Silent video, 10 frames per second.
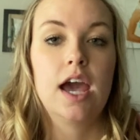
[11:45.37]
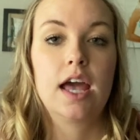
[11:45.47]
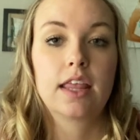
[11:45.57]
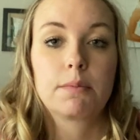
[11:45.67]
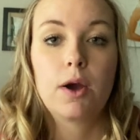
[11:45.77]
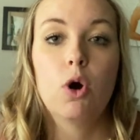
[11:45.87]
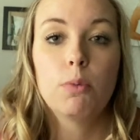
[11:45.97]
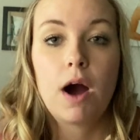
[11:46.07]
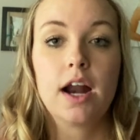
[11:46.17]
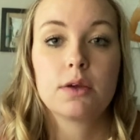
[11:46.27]
And like my
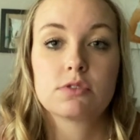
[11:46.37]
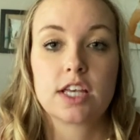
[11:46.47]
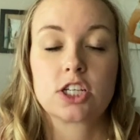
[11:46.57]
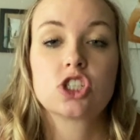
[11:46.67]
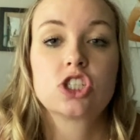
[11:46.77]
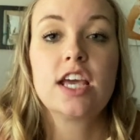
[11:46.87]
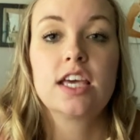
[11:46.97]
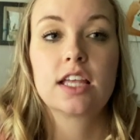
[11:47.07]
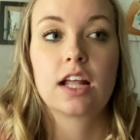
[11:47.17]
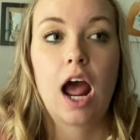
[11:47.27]
whole body was like
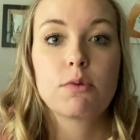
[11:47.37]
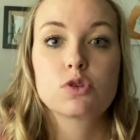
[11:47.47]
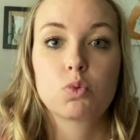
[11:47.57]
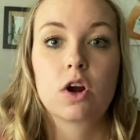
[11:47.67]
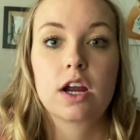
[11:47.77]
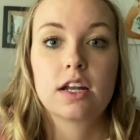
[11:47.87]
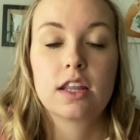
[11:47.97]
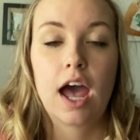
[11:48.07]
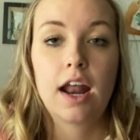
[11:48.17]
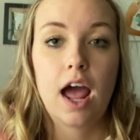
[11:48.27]
shaking, that I was worried
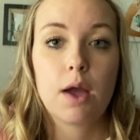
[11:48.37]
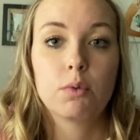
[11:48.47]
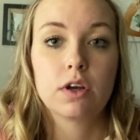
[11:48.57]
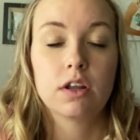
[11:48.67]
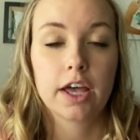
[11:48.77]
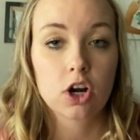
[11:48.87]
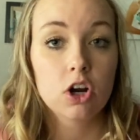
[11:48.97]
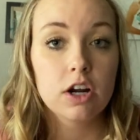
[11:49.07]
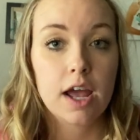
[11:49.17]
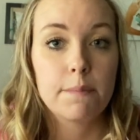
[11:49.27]
that I would like
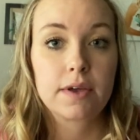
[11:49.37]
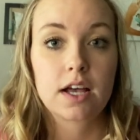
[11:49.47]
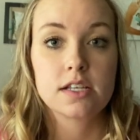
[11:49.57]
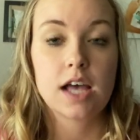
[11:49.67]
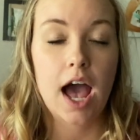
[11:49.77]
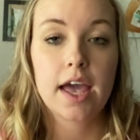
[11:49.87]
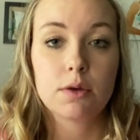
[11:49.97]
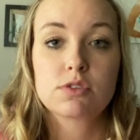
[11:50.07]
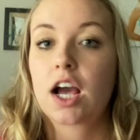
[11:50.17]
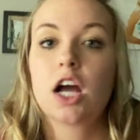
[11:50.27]
hurt him because I,
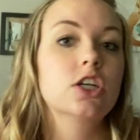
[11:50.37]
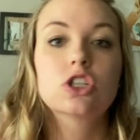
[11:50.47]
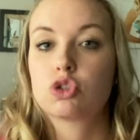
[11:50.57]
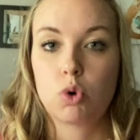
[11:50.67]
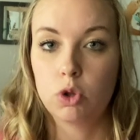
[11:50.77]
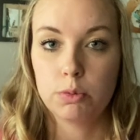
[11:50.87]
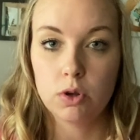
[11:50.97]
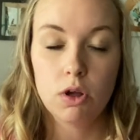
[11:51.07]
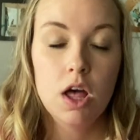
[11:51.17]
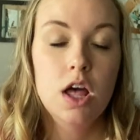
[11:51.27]
it was like uncontrollable.